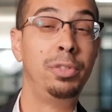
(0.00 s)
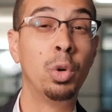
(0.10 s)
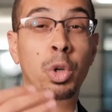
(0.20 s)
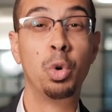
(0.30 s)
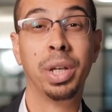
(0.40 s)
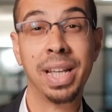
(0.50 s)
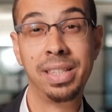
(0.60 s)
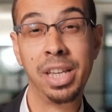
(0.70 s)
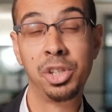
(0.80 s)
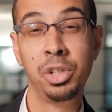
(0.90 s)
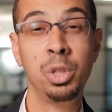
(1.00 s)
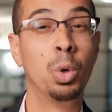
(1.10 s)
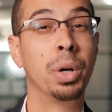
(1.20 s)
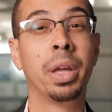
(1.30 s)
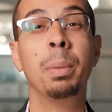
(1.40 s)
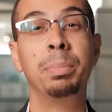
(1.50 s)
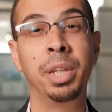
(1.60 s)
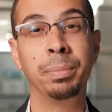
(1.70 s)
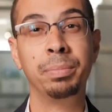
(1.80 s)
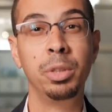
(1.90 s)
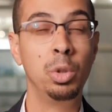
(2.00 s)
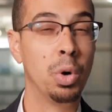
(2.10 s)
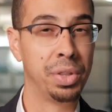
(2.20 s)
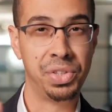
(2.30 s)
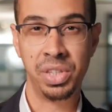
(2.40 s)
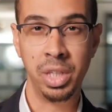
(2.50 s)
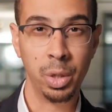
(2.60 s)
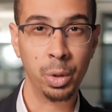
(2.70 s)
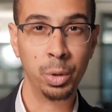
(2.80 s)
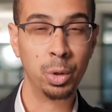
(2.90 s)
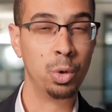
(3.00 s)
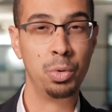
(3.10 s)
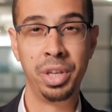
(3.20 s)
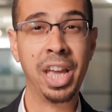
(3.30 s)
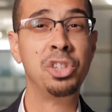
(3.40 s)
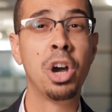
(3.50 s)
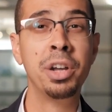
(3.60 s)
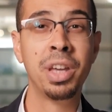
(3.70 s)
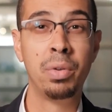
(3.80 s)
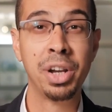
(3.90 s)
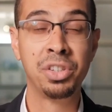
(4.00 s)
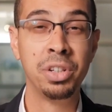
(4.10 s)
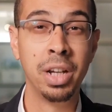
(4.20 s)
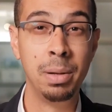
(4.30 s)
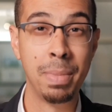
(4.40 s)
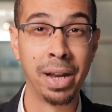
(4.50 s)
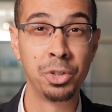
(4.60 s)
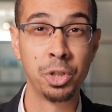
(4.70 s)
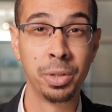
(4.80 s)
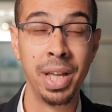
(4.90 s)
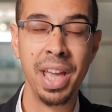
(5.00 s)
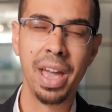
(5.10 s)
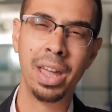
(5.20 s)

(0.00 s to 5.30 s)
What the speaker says: If you are an organization or a company, you are the CEO or the HR director and manager,